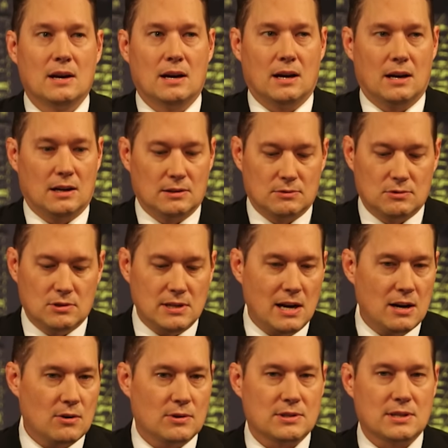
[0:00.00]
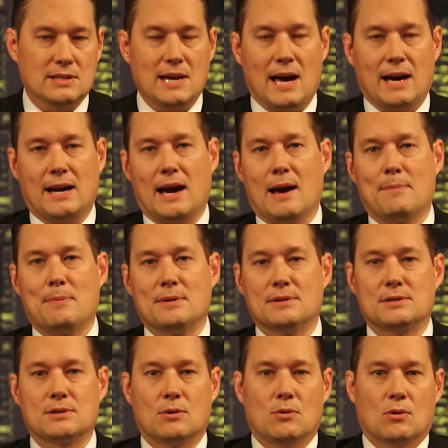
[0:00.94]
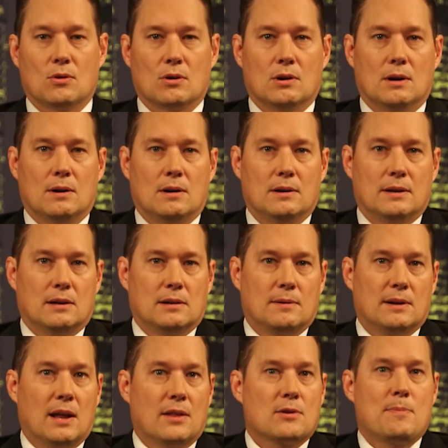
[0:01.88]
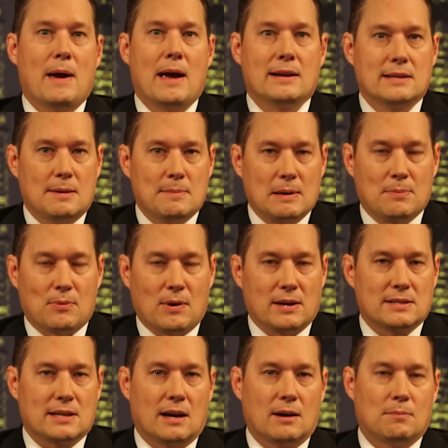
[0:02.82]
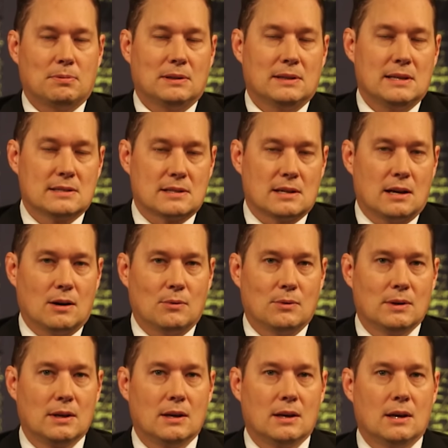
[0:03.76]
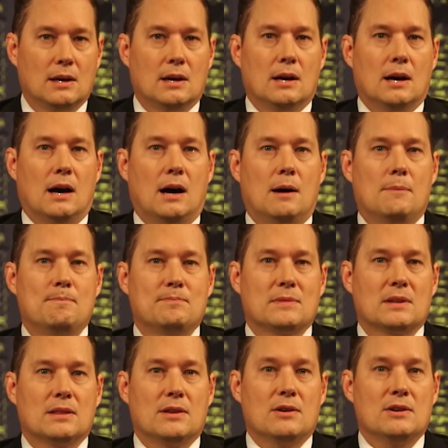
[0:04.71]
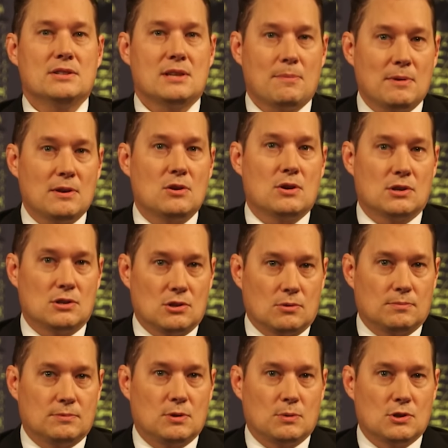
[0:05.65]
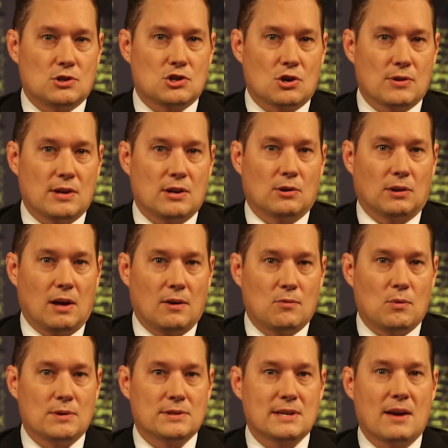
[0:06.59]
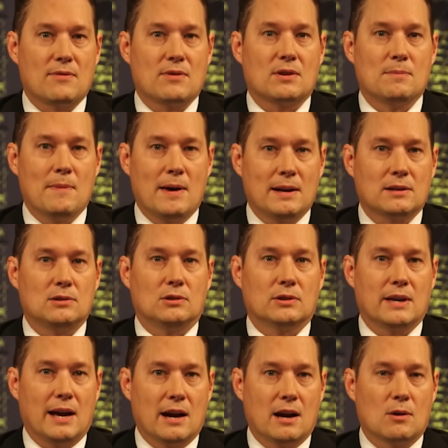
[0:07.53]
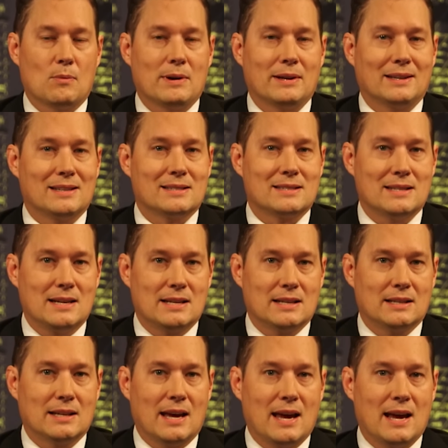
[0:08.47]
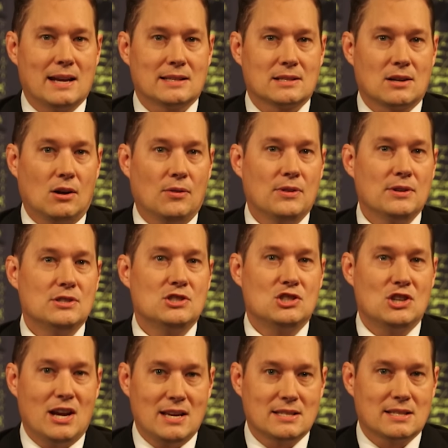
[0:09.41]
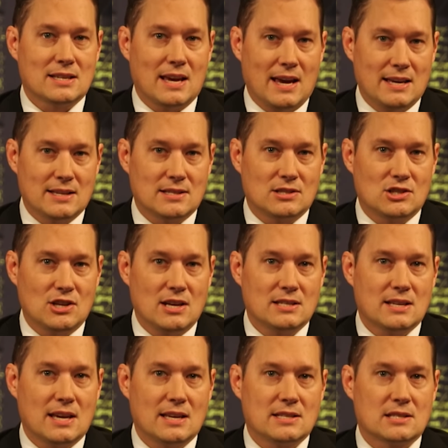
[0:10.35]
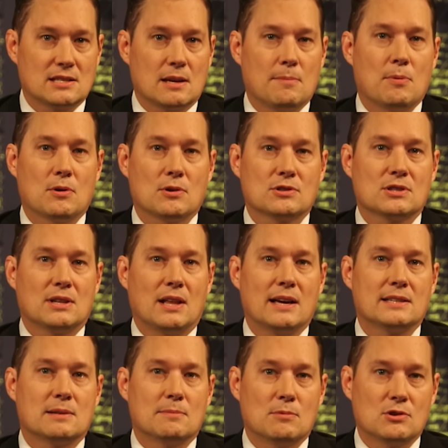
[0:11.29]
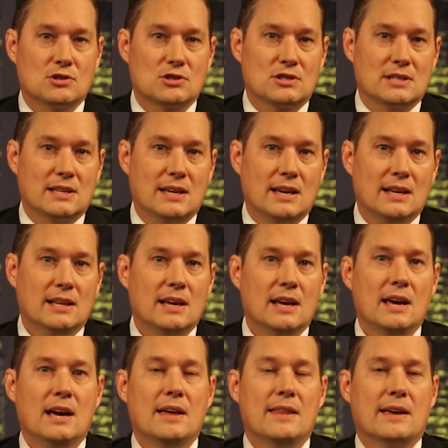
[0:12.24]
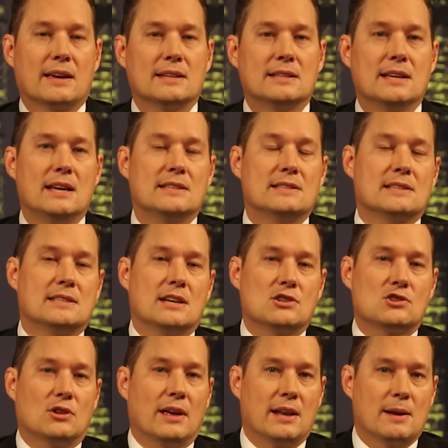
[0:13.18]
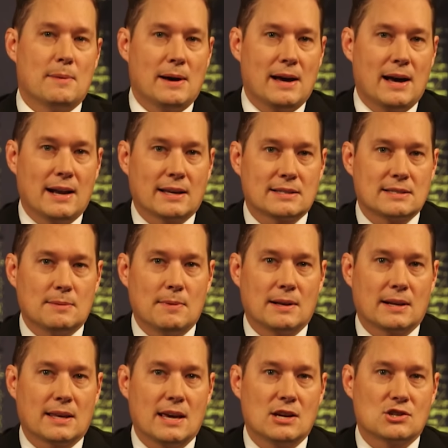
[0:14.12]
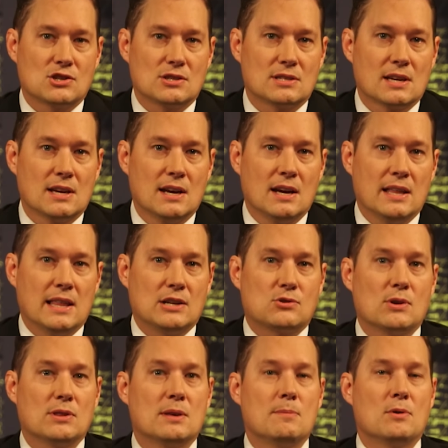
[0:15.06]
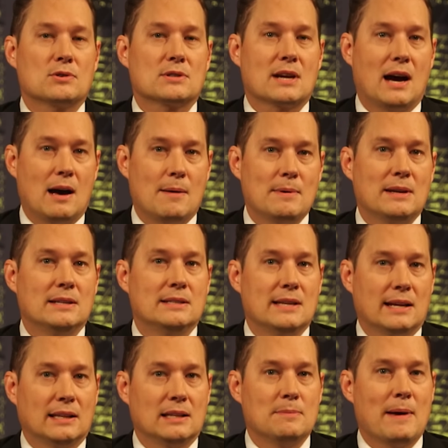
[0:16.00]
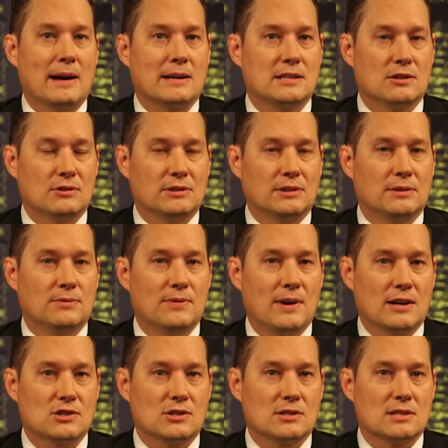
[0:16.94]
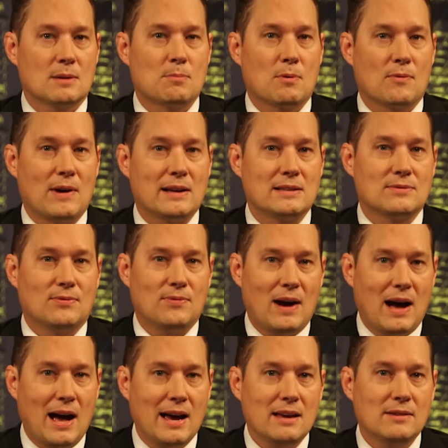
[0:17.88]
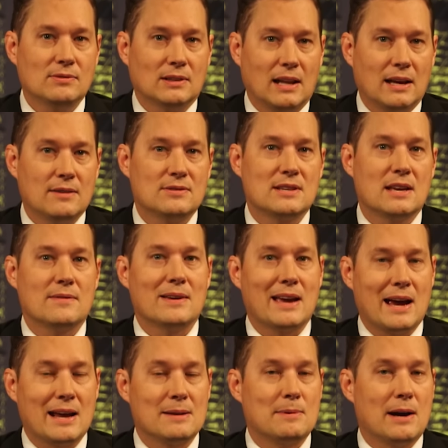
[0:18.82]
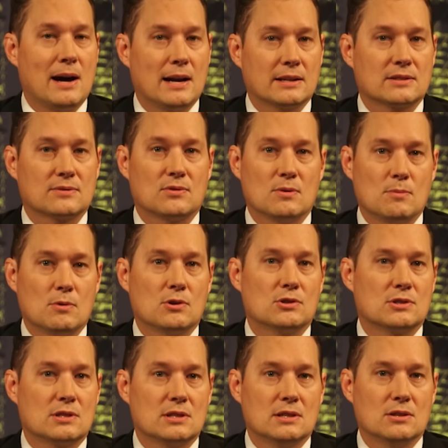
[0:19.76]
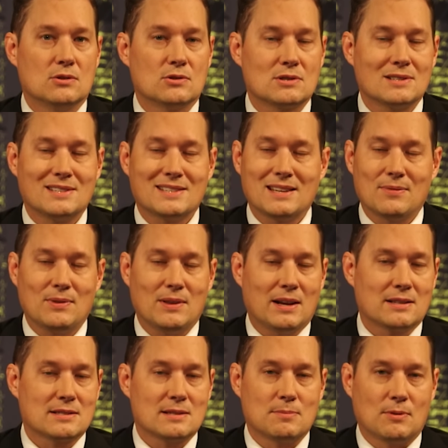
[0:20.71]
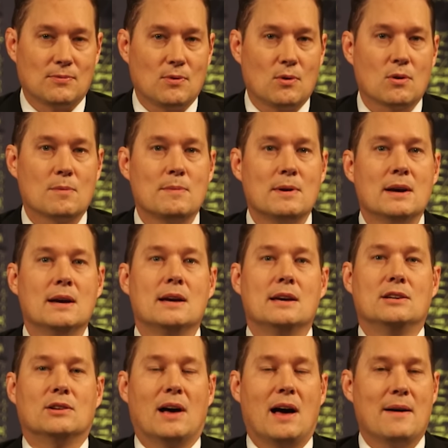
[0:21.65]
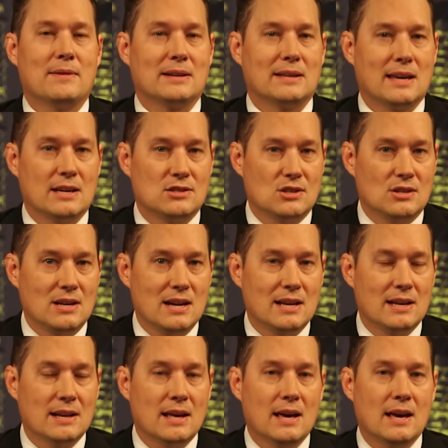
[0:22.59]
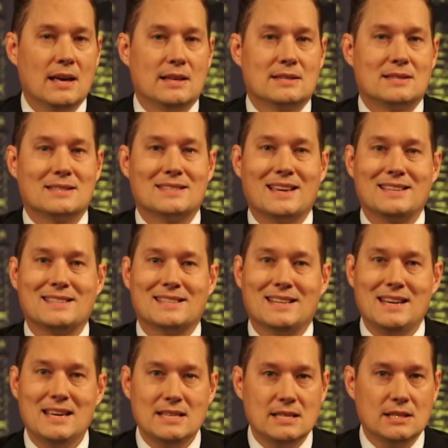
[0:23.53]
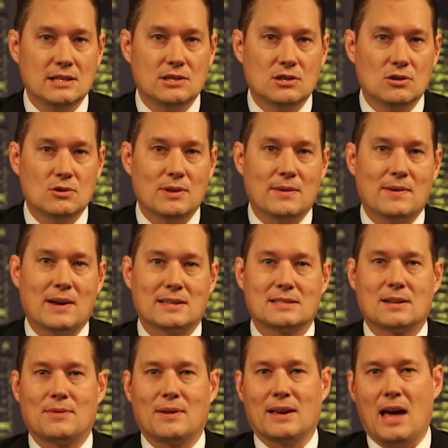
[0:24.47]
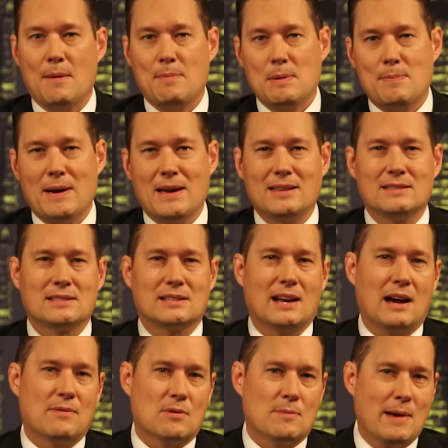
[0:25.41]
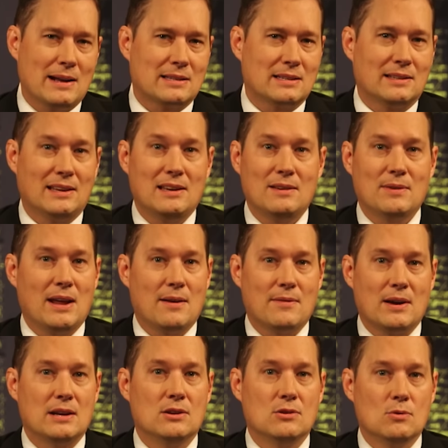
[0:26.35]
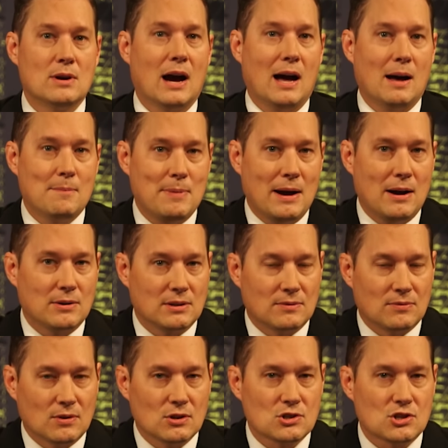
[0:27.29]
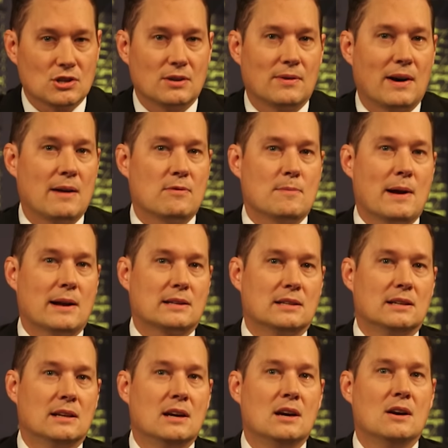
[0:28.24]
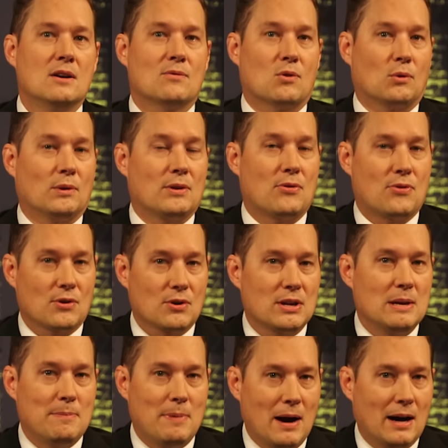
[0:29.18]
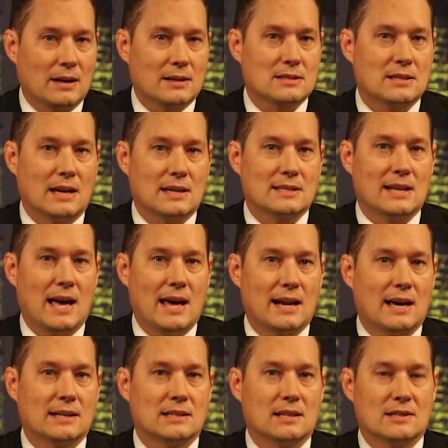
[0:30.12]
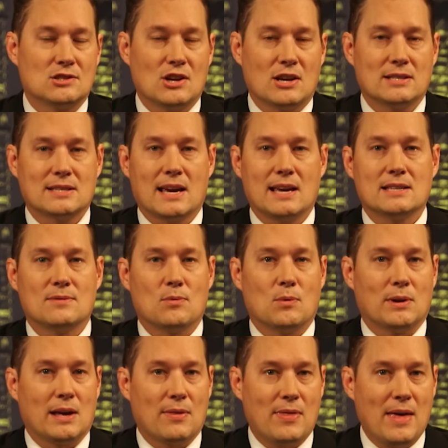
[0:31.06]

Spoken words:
a terrorist attack happens or another pandemic breaks out, please know. There is something you can do to ensure that your loved ones have medical care when it is needed, and it's called the JASE case. The JASE case is a personalized emergency kit that contains essential antibiotics and medications that treat the most common and deadly bacterial infections. It provides 5 life-saving antibiotics for emergency use. You just got to fill out a simple form. You'll have it in case you need it. This is nice and easy to do. They've got stuff like EpiPens and ivermectin. They even have a new compounded version of ivermectin for only $30 as an add-on to the JASE case if you want to get